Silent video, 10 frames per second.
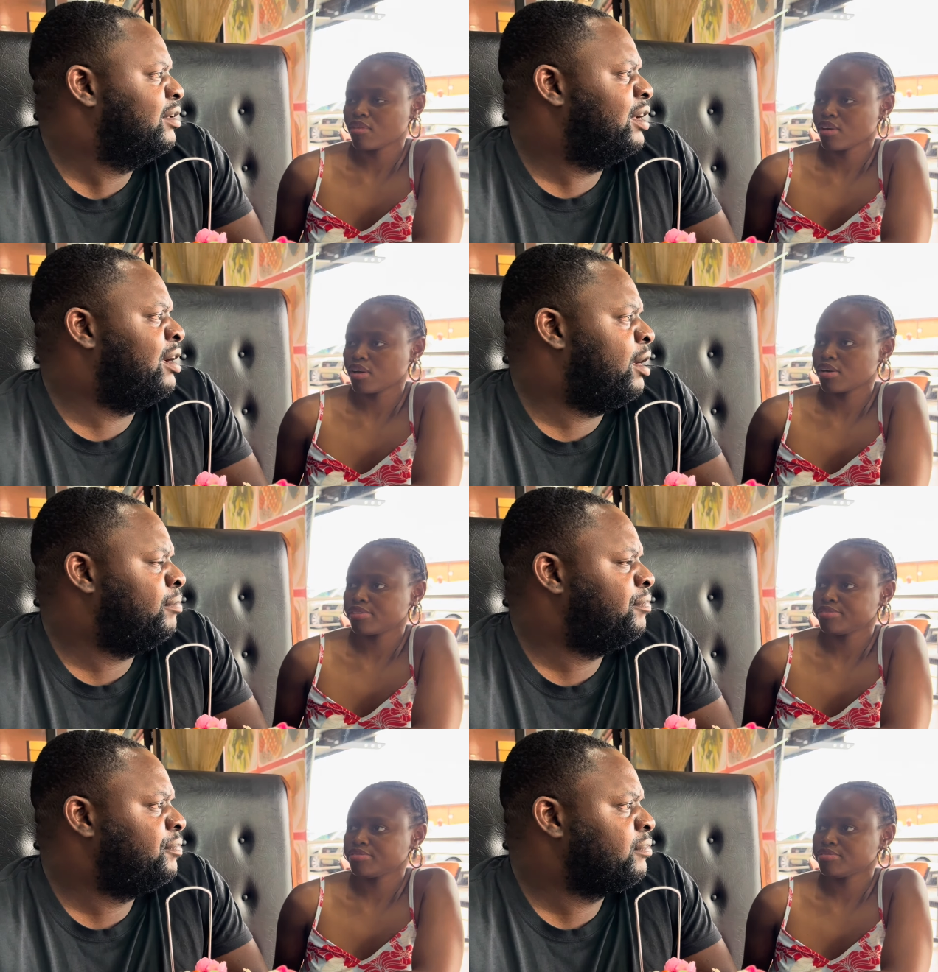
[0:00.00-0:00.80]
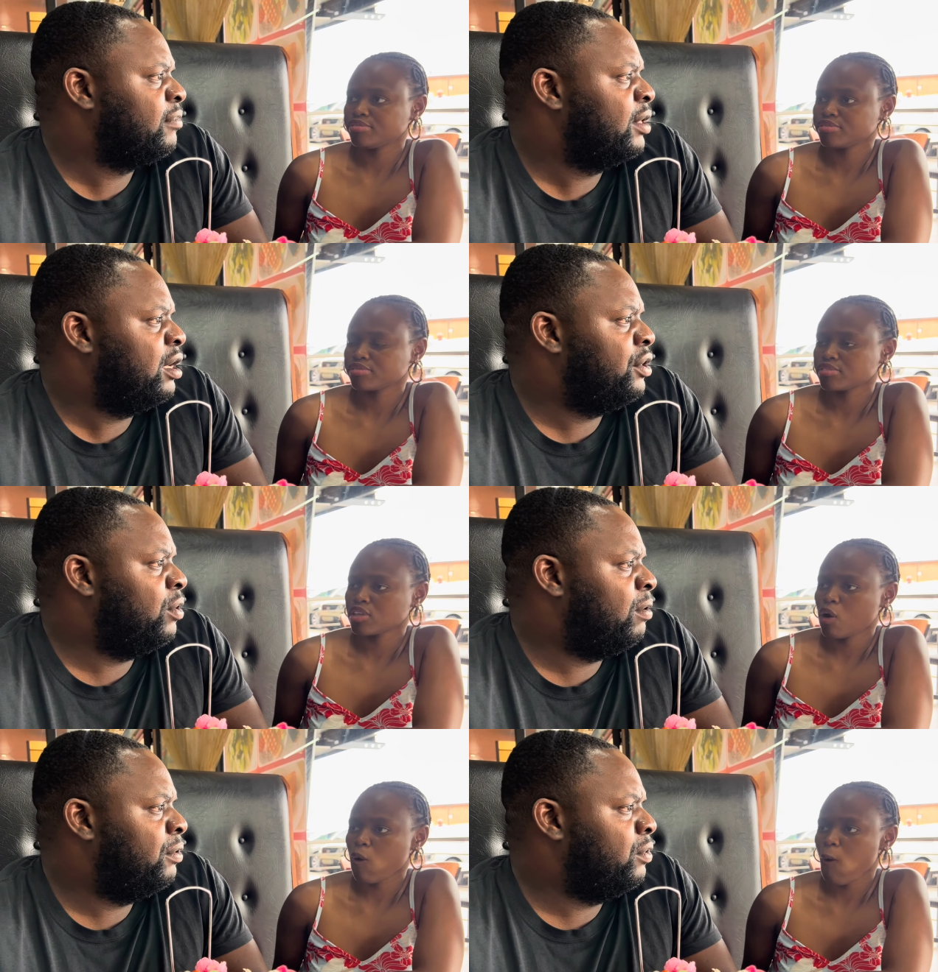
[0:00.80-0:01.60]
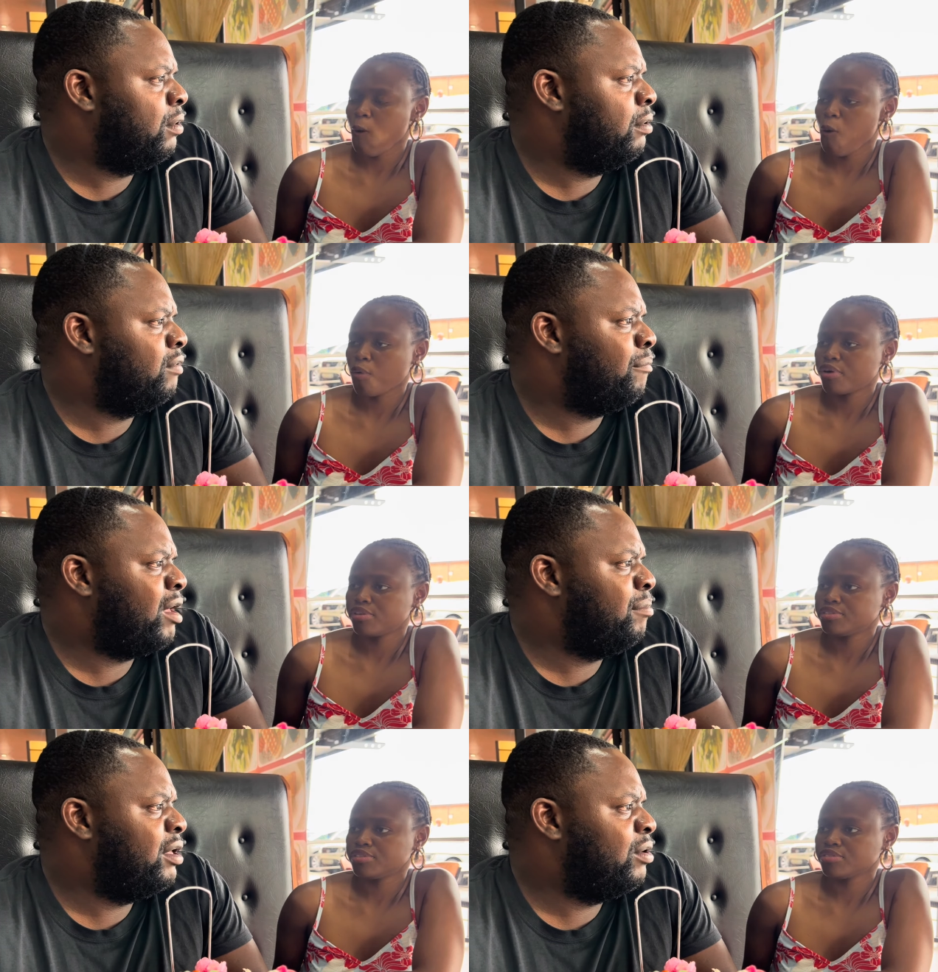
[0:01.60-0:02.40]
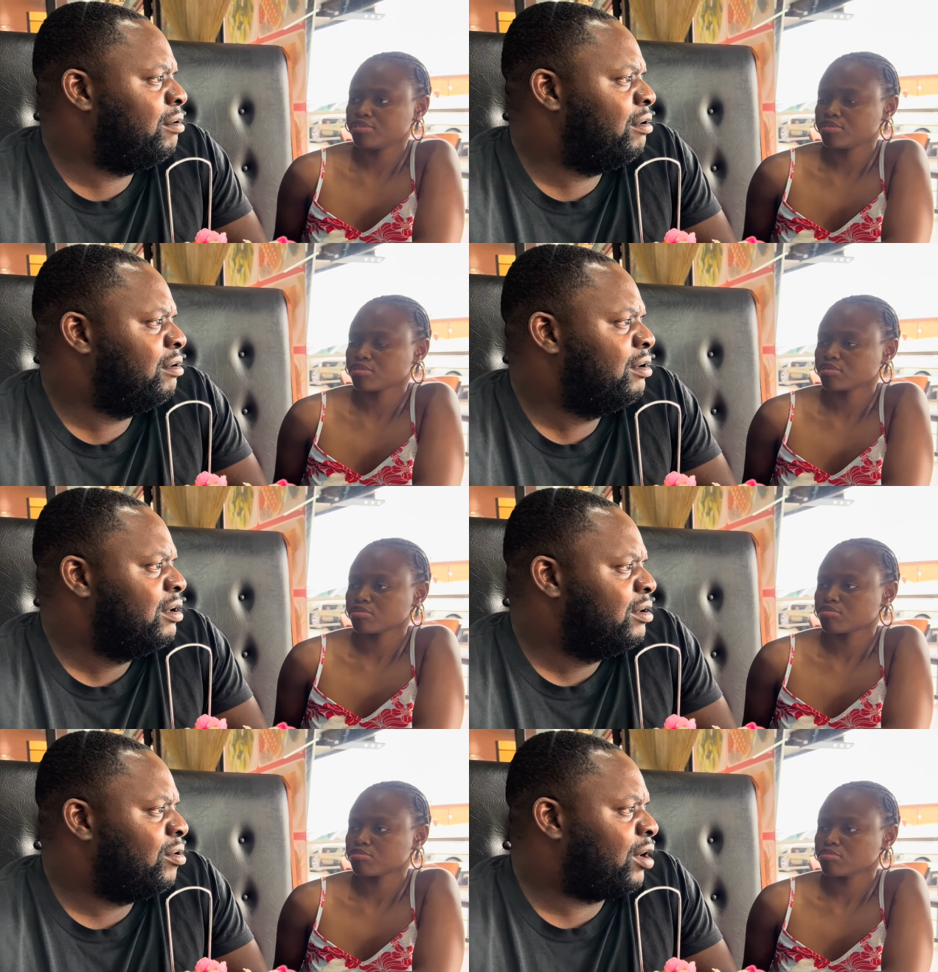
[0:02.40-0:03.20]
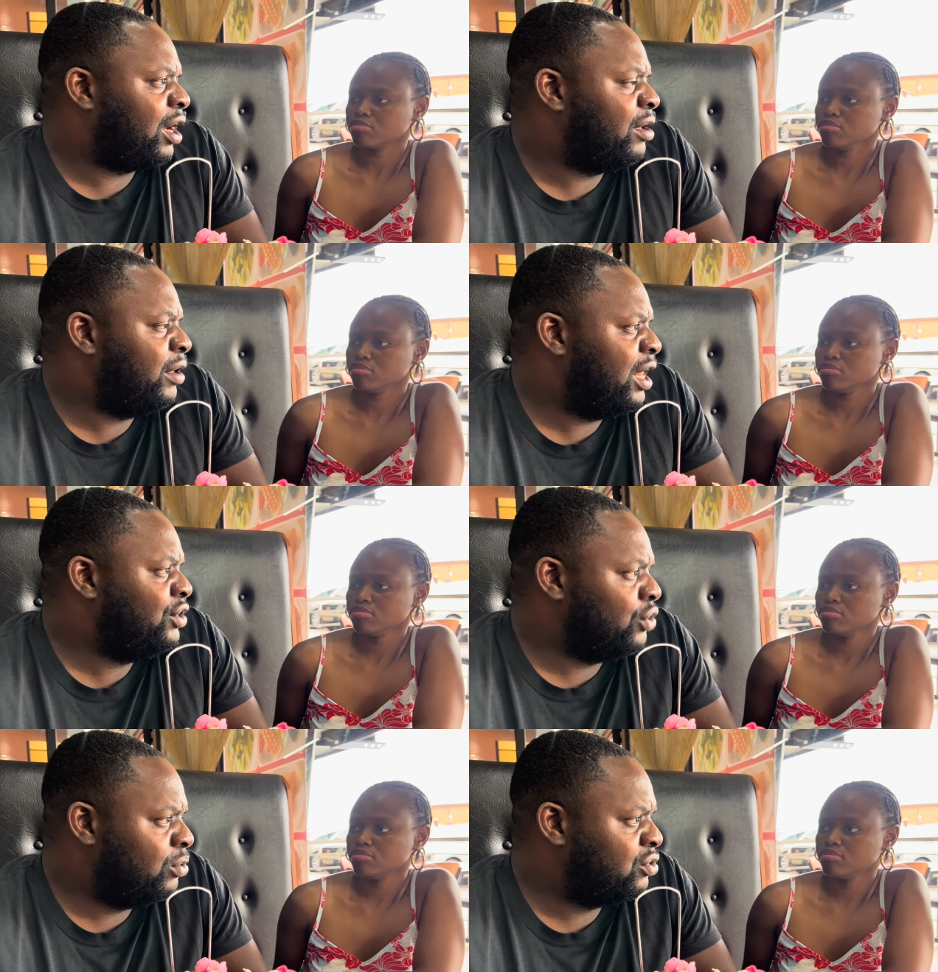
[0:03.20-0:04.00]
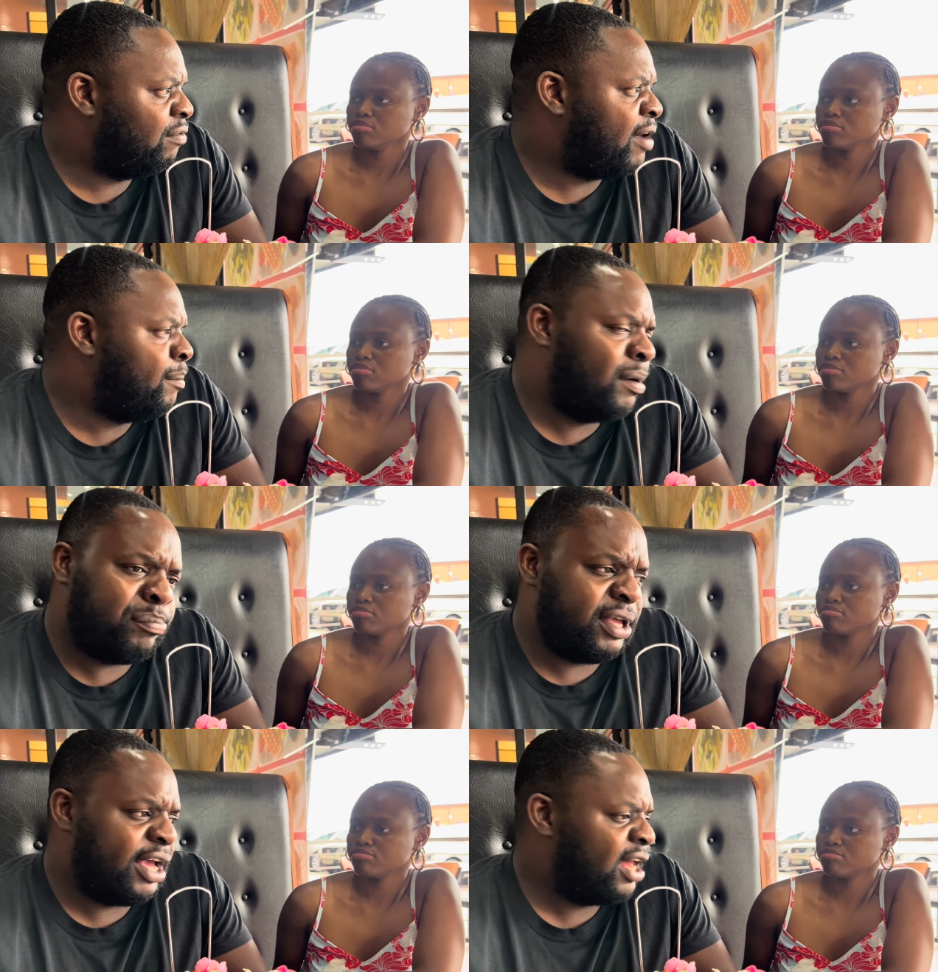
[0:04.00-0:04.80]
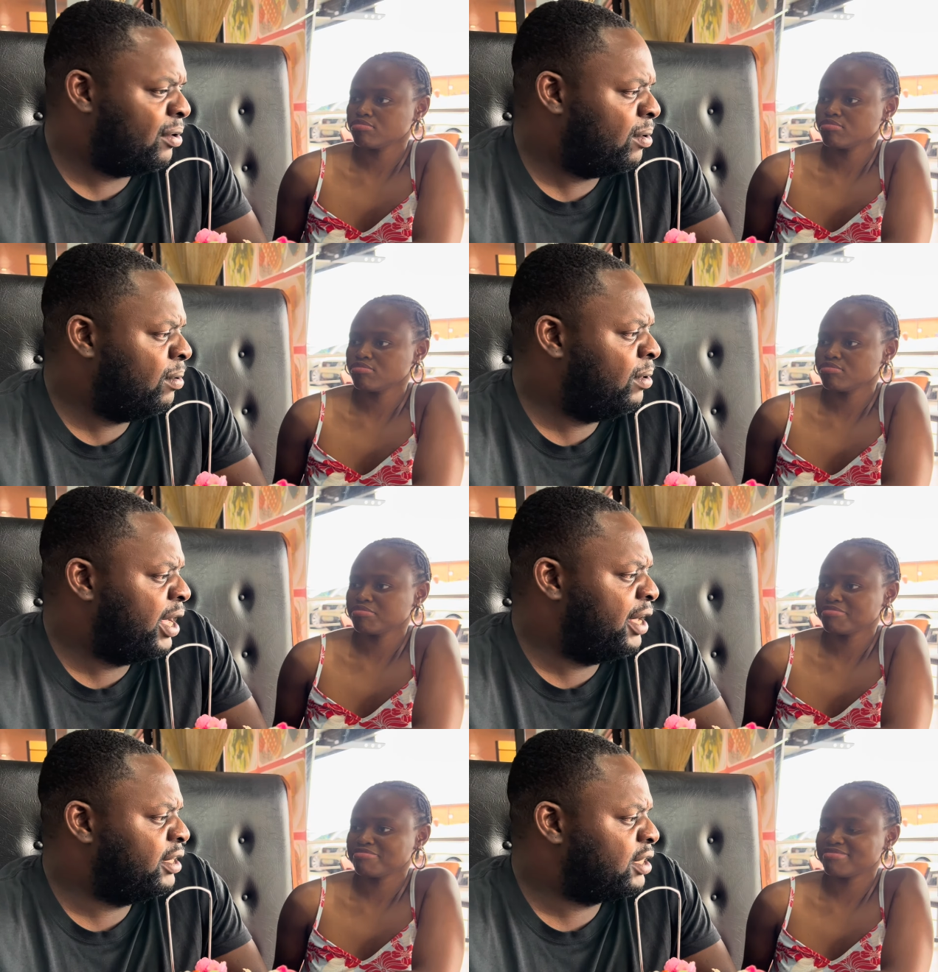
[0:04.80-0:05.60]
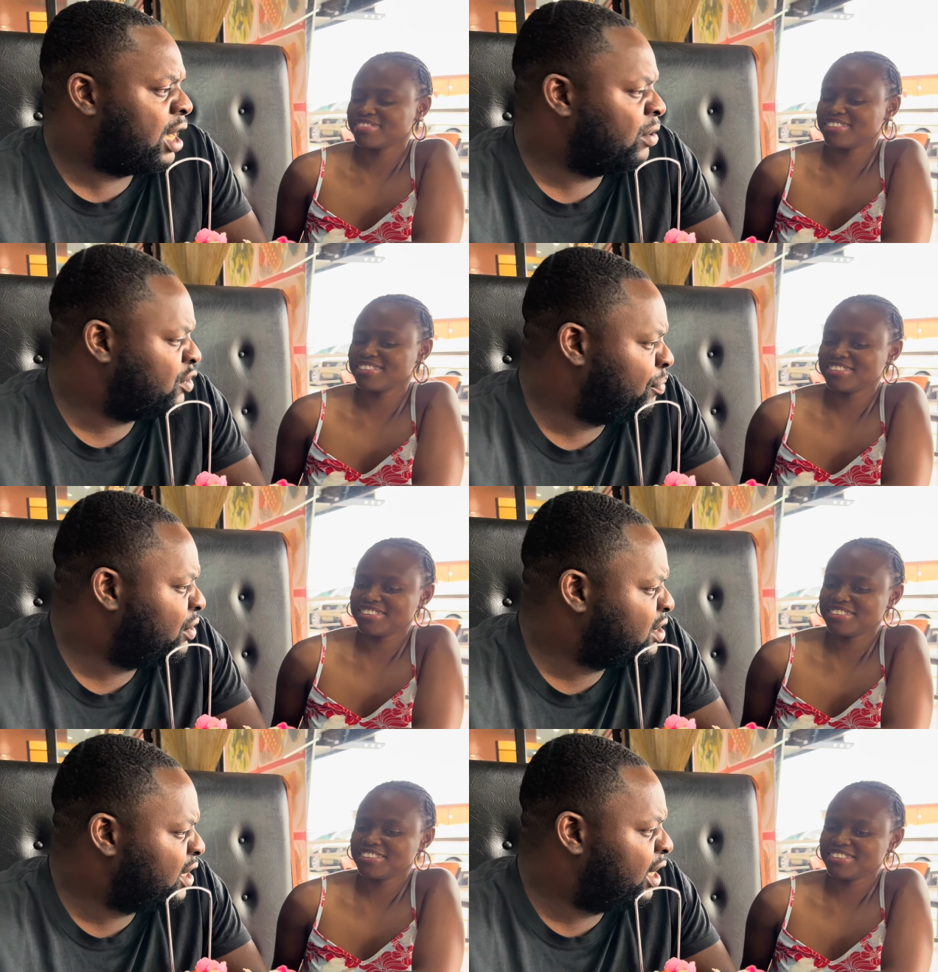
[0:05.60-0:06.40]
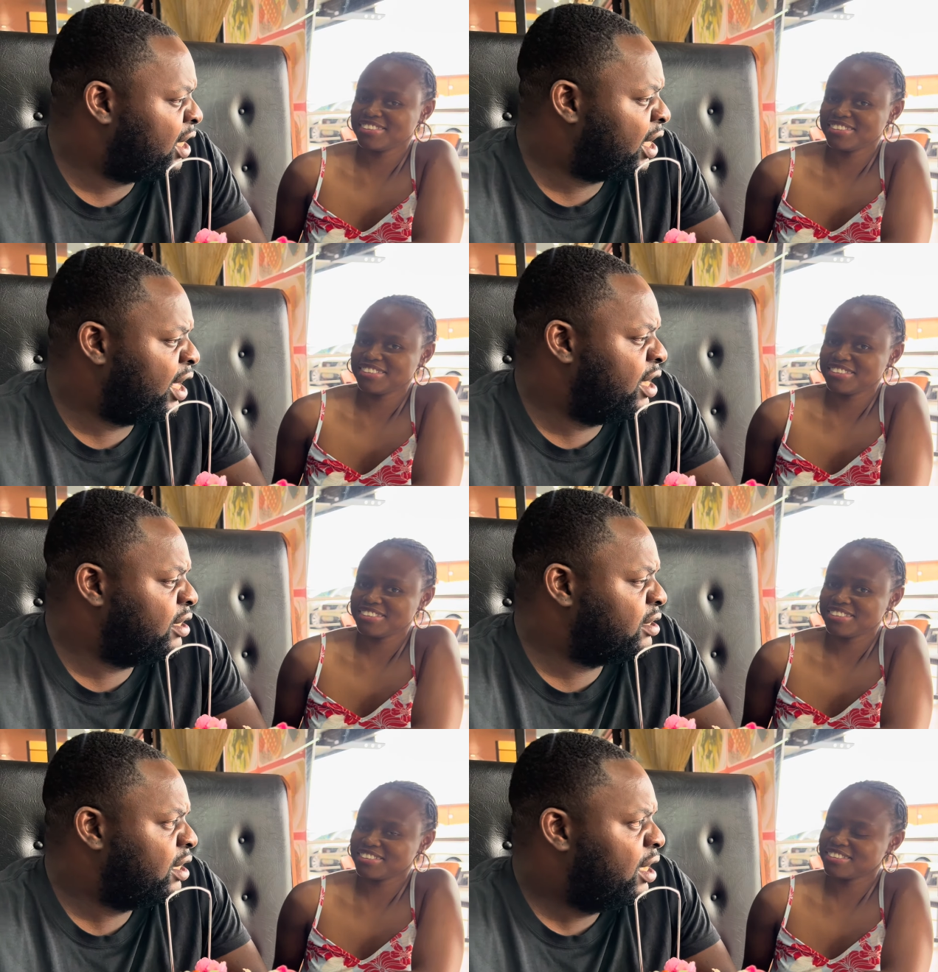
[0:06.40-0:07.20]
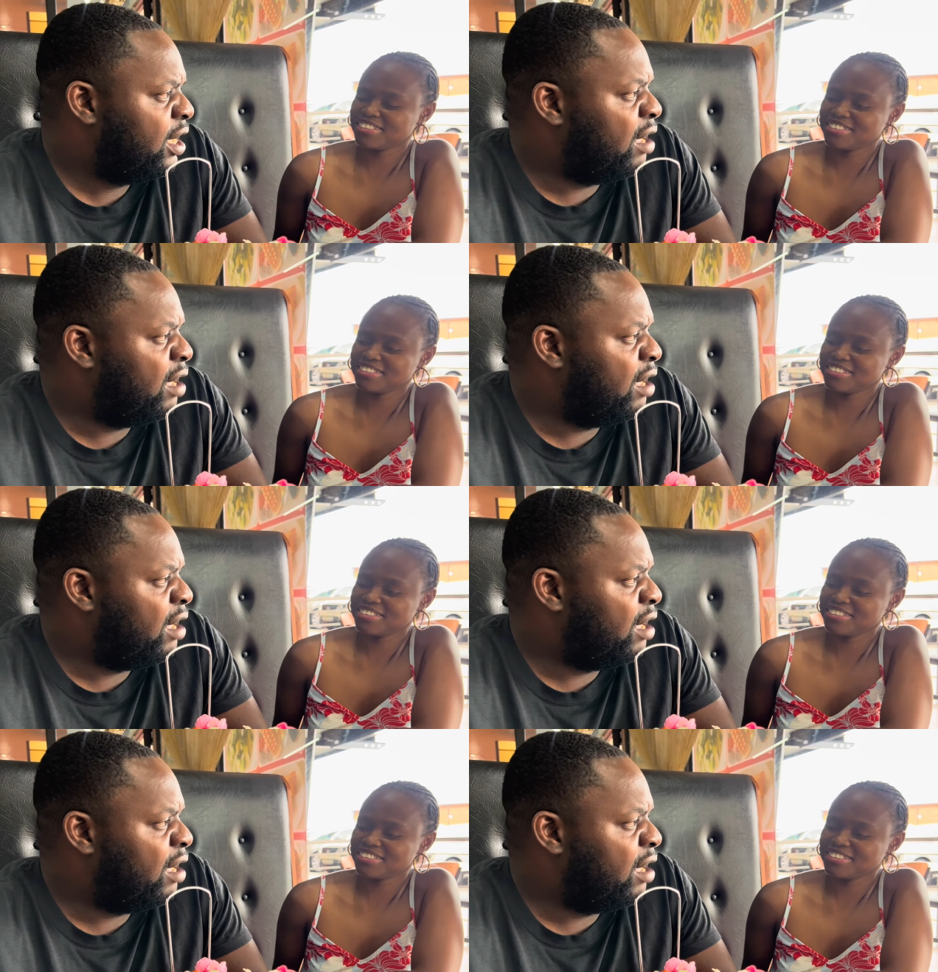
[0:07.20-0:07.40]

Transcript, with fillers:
Speaker 1: Um, your, your, your maybe your your regular dose of amapiano and house music and mm.